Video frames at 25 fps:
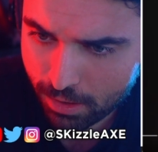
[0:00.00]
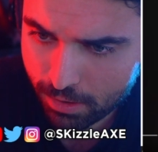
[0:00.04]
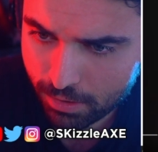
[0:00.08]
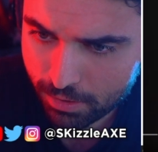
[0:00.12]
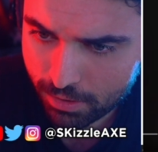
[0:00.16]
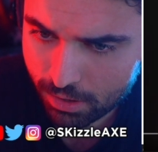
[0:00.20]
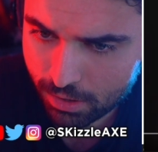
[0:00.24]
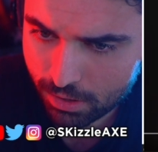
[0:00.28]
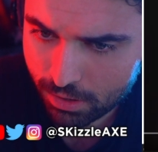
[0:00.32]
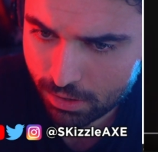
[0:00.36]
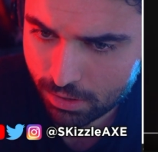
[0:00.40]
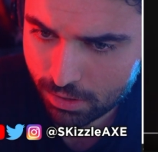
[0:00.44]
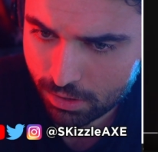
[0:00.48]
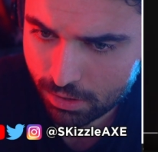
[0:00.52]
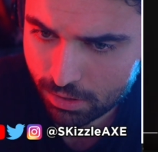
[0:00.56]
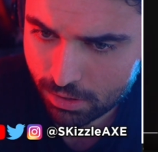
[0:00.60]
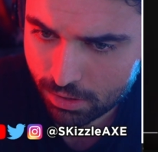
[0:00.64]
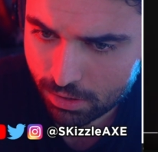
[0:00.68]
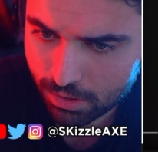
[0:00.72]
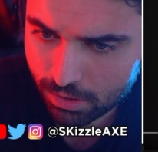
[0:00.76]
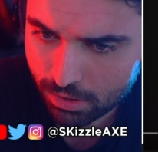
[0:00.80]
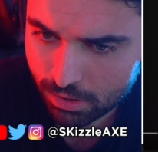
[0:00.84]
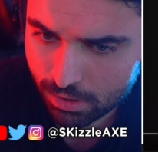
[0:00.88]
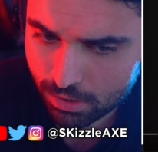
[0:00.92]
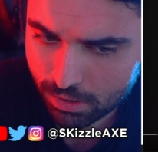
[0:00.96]

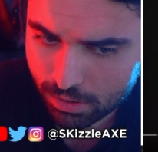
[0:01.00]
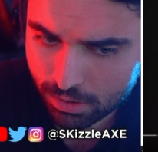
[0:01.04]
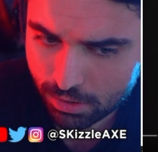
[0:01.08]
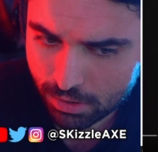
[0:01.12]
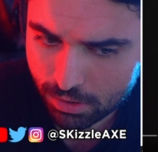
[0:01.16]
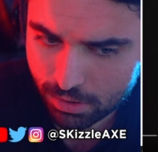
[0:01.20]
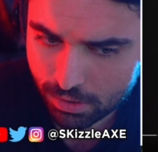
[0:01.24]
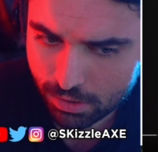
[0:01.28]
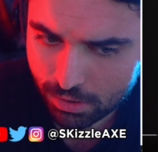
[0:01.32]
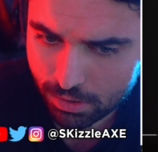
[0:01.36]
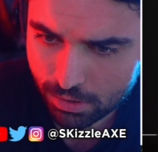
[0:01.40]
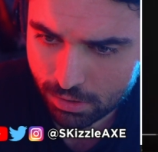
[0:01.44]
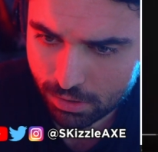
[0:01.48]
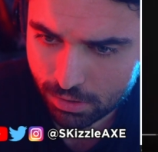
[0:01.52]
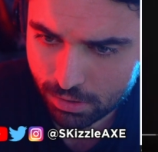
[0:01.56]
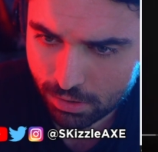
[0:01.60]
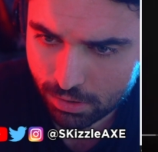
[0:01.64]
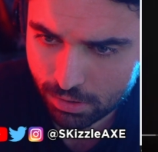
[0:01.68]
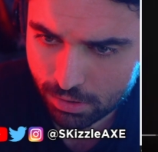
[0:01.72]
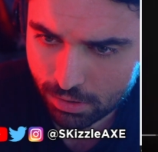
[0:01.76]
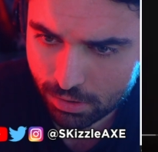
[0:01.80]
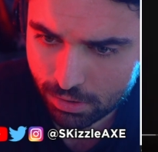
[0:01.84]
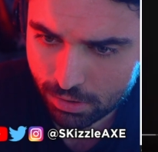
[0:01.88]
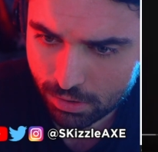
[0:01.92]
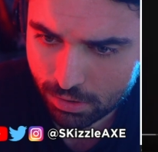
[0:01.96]

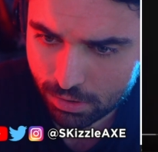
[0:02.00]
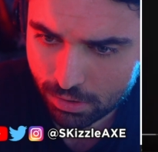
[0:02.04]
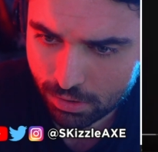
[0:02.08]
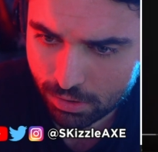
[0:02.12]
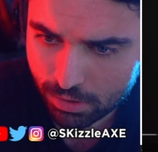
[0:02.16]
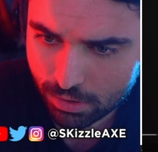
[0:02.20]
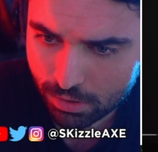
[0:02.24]
[no speech]